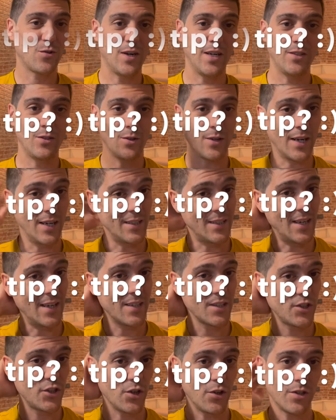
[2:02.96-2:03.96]
to get a
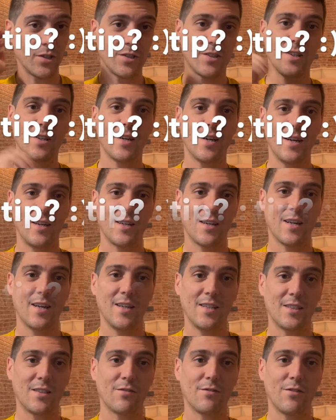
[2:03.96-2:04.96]
short
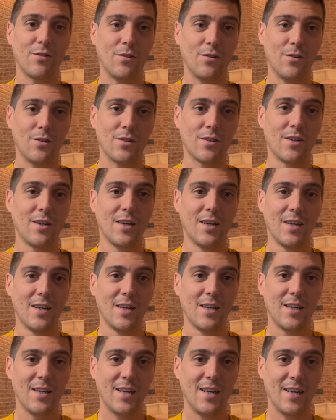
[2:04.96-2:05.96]
haircut for
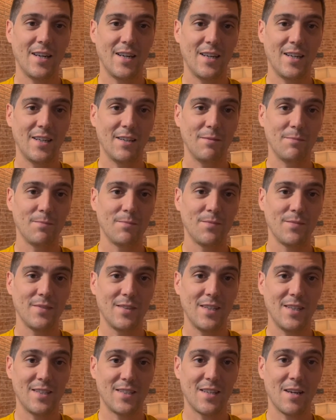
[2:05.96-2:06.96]

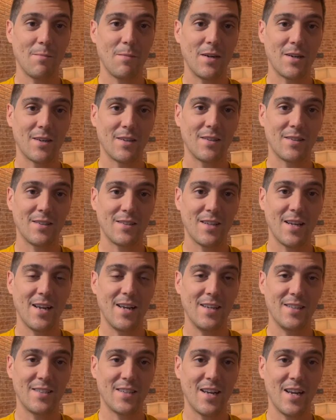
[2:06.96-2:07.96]
the summer
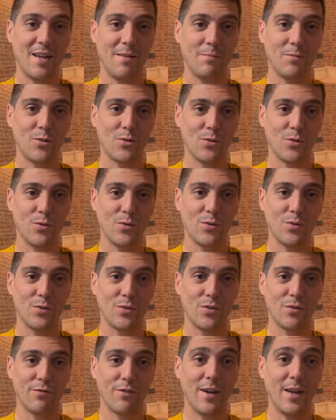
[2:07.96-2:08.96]
time to
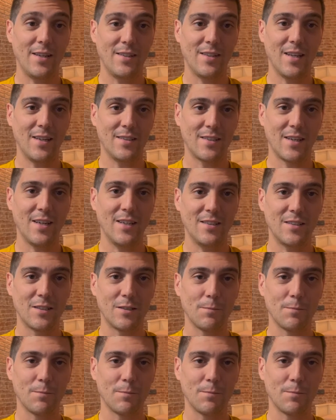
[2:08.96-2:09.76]
fight that heat.